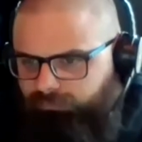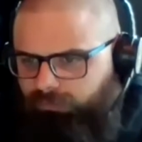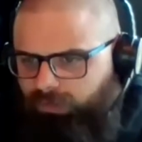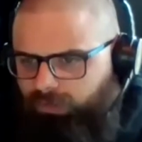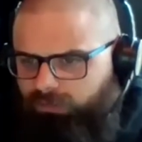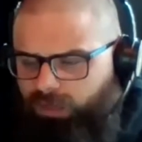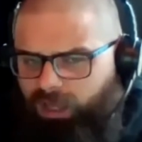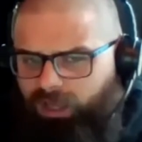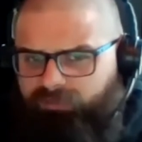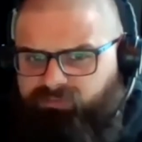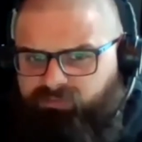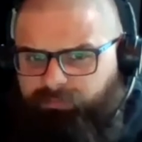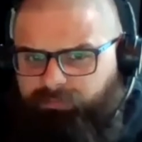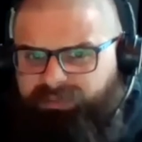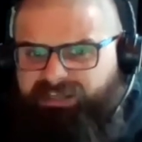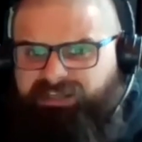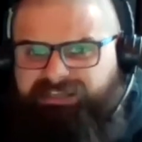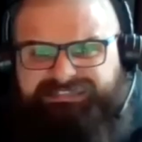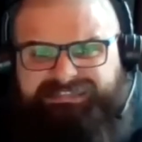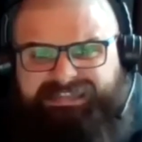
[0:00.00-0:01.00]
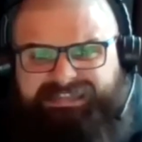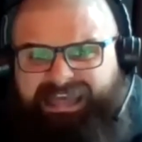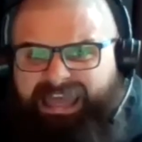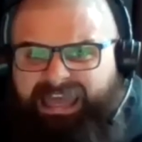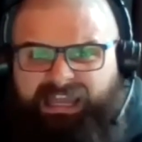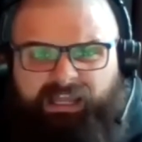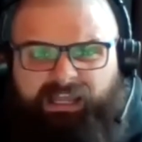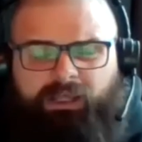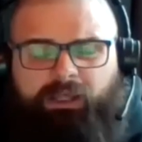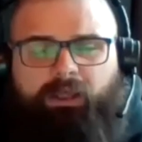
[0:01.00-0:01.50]
Uh, so because of that,
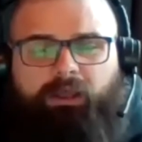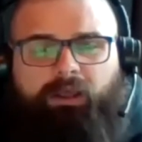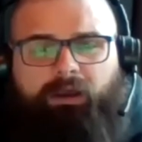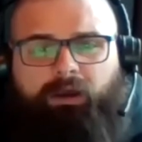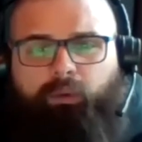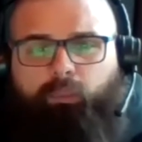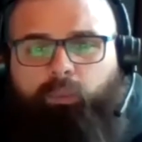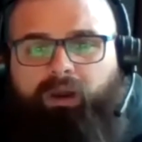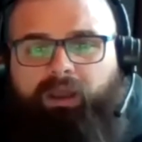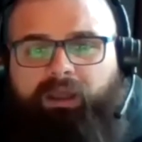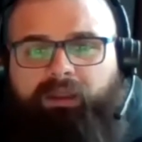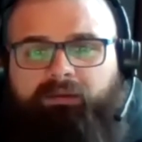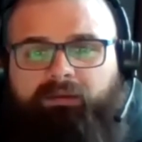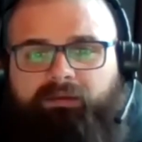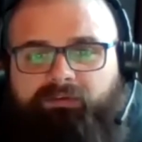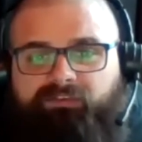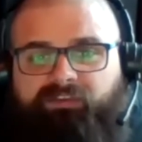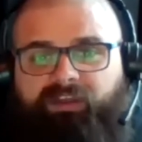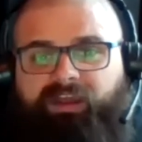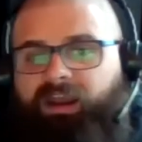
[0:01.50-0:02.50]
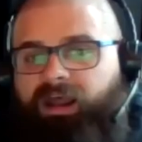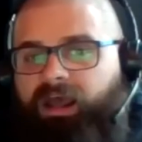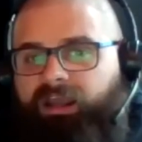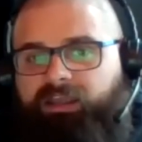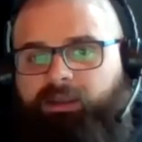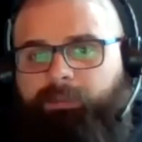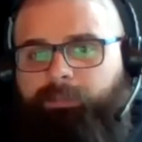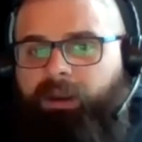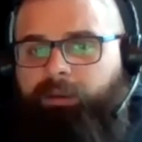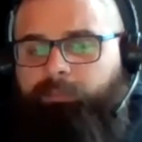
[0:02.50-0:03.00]
when there's tenant
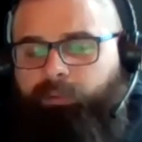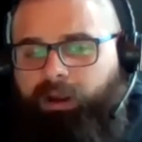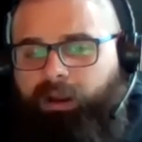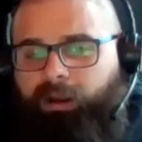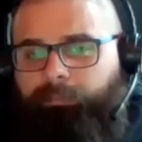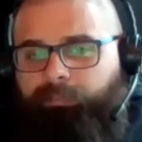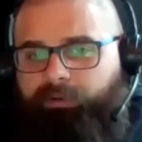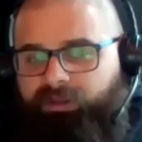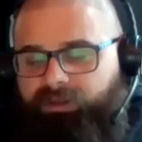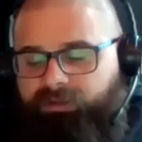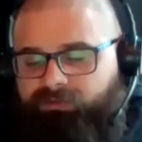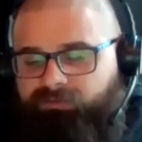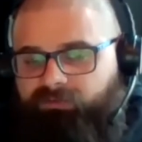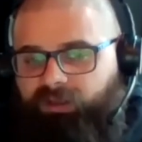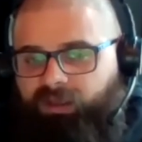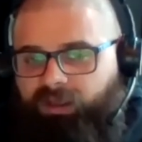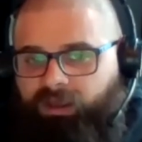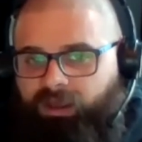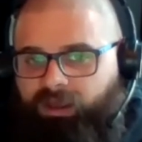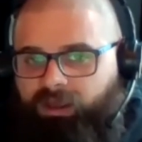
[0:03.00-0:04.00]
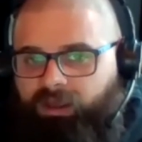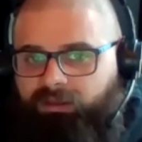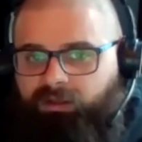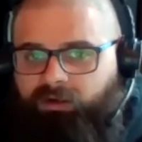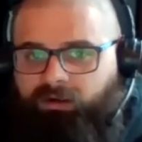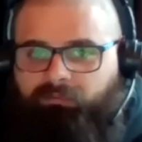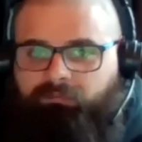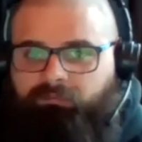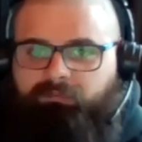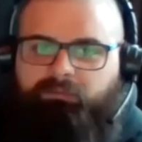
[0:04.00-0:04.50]
occupied properties, uh, you know,
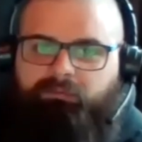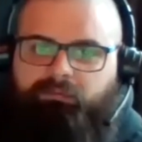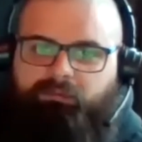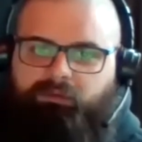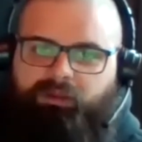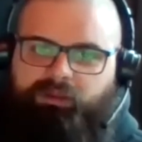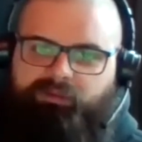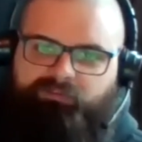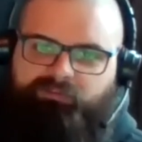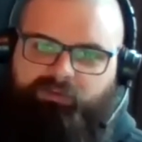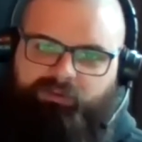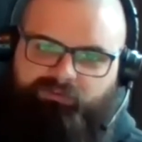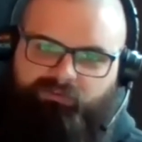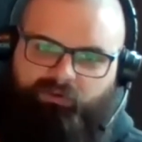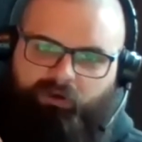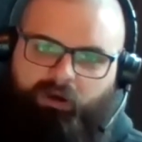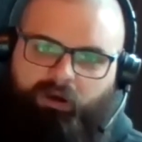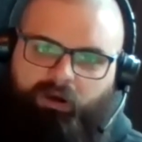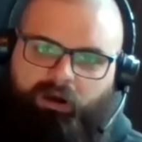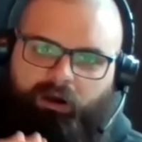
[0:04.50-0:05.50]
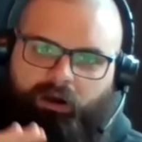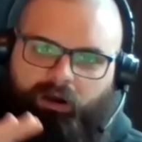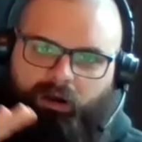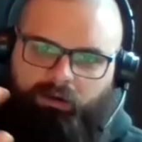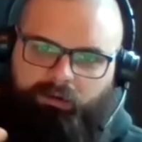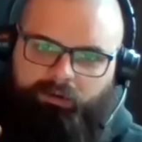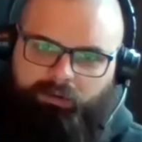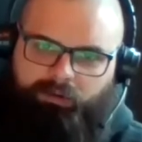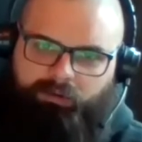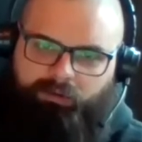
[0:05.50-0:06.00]
it's it's hard
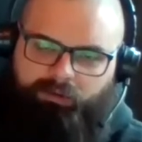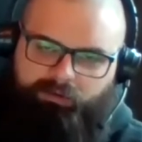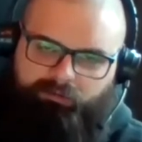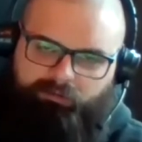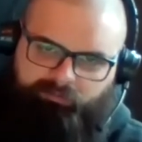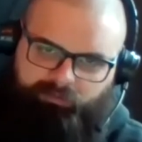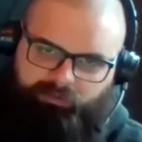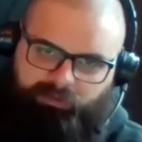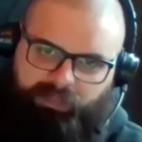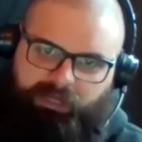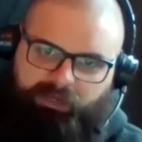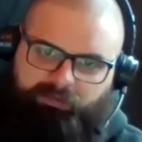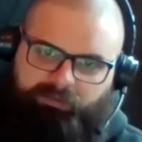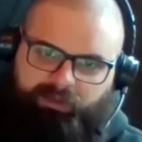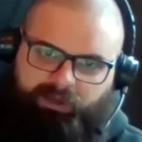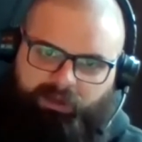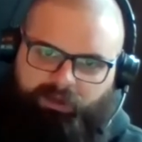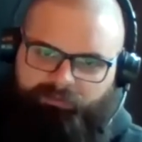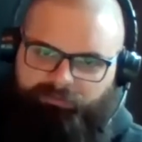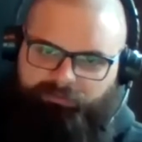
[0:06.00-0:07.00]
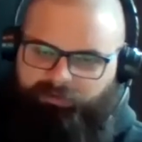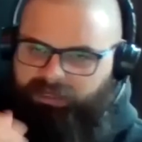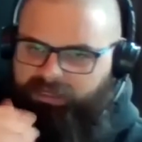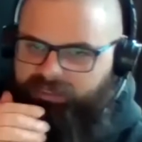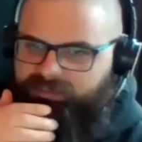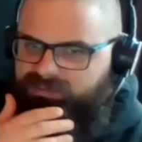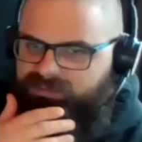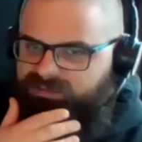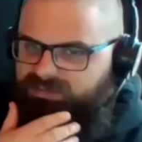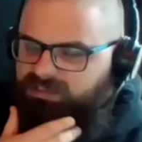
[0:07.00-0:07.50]
for a lot of the other
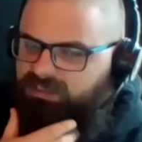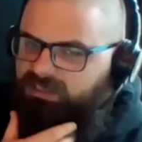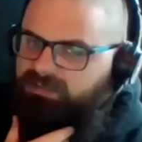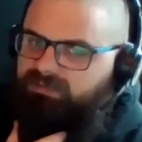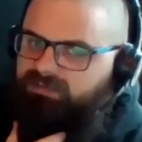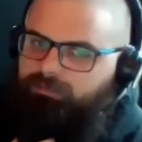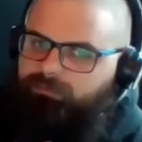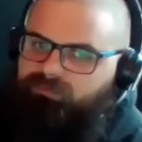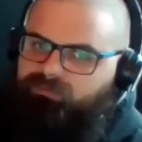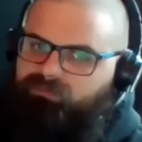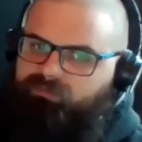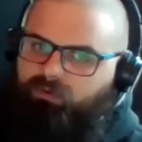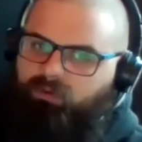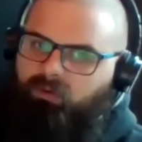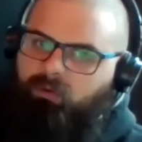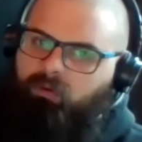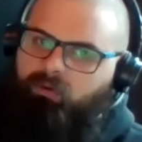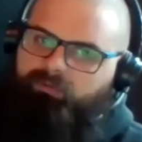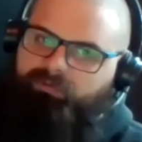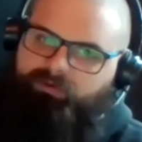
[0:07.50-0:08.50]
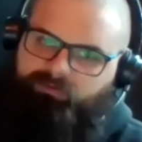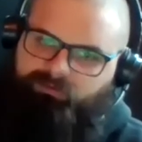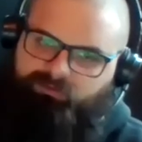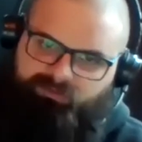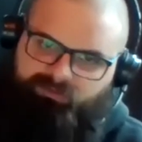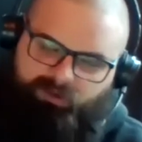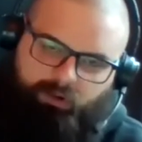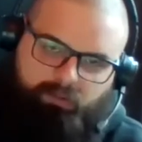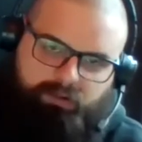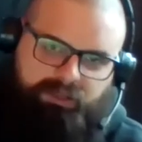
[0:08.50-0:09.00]
agents to get them sold. There's
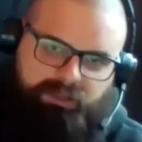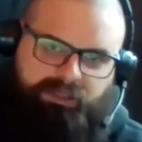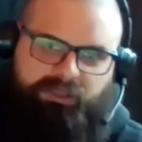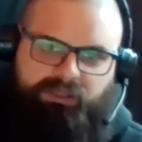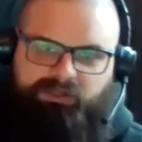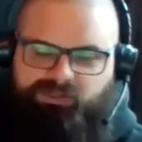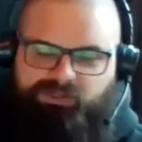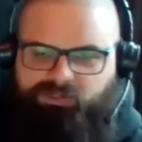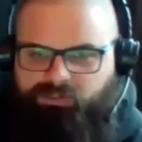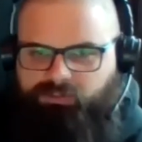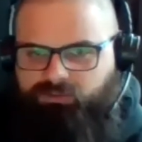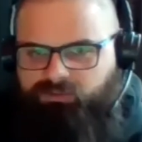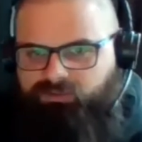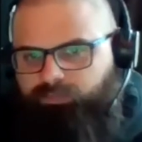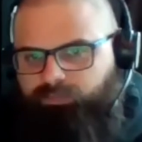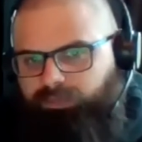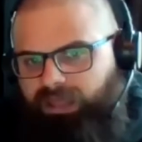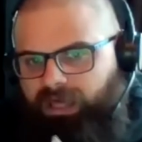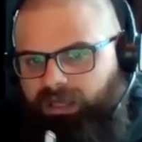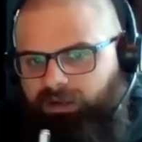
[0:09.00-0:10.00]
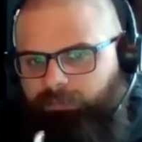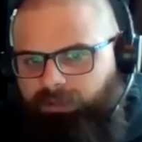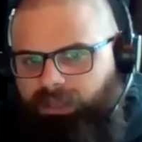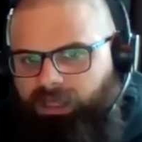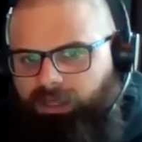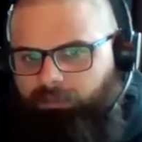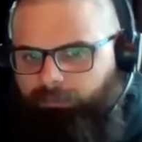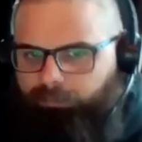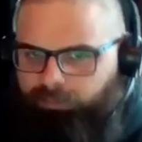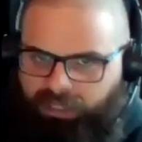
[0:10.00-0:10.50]
showing issues, blah blah
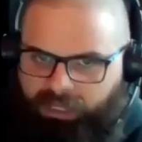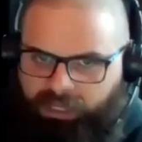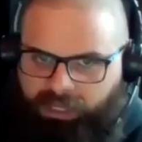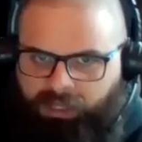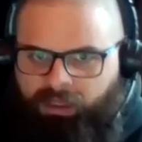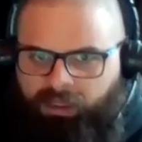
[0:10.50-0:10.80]
blah blah.